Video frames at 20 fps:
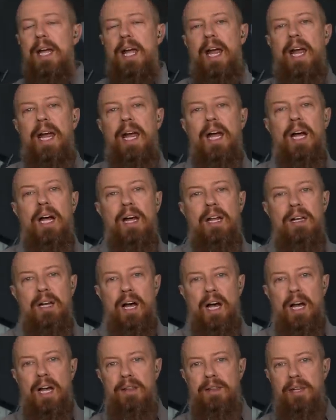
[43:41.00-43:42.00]
and
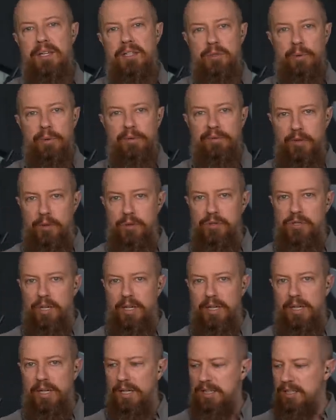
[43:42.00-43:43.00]
I then do reviews
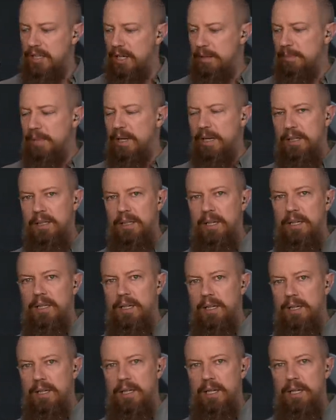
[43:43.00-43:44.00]
on it. I talk about it, yada,
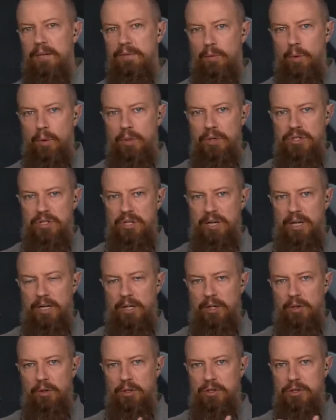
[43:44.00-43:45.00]
yada. And of course, I
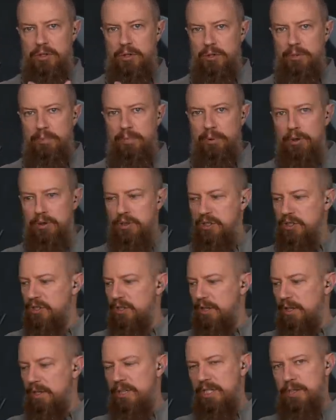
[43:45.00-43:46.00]
encourage you to
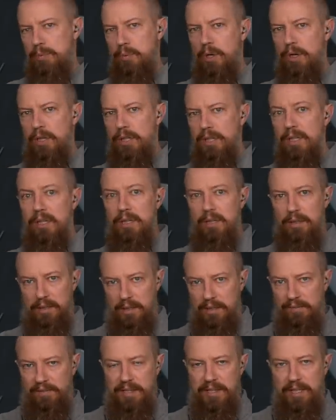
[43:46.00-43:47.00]
purchase this product
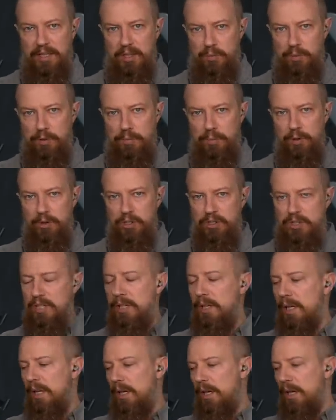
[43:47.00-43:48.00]
if I think it's worth
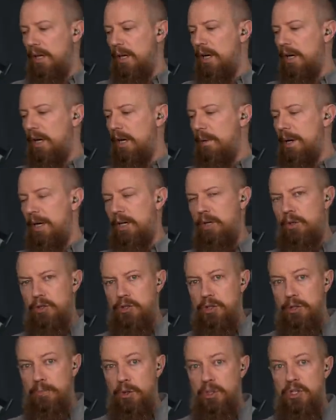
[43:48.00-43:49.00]
purchasing. Um, I
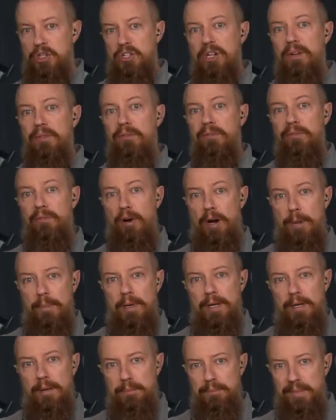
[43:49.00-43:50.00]
encourage you to purchase it
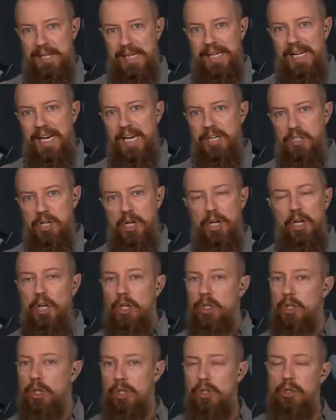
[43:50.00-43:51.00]
from B&H.
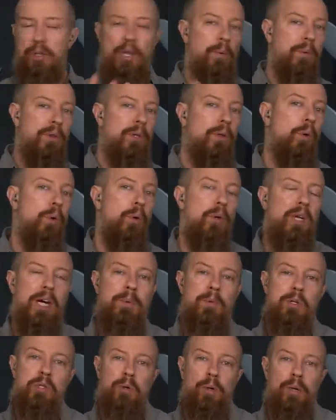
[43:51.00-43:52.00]
You can do that with a local
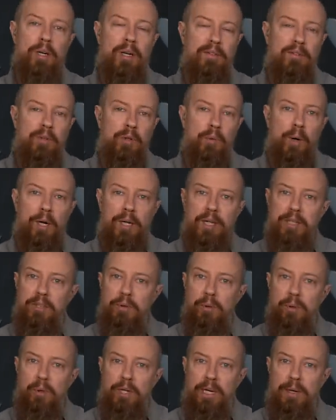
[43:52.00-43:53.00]
camera store. If you walk into
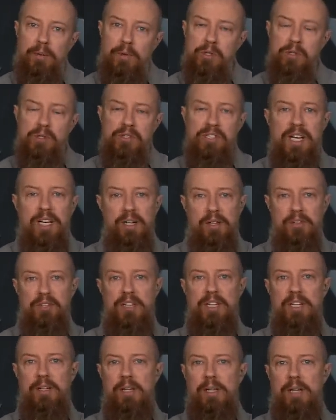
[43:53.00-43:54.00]
your local camera store and say, hey, here's
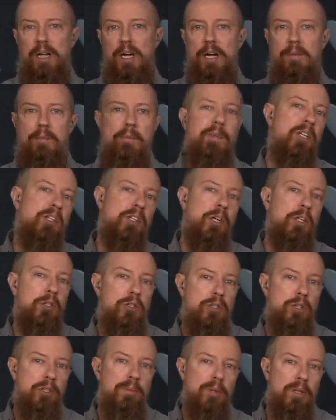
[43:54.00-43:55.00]
the deal. I'm a big shot
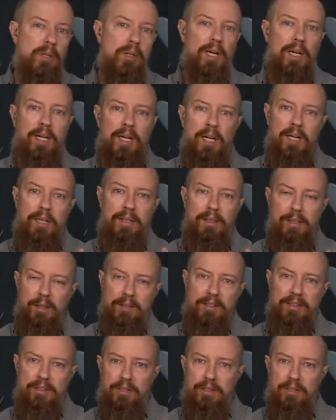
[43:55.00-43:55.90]
YouTuber. I got you know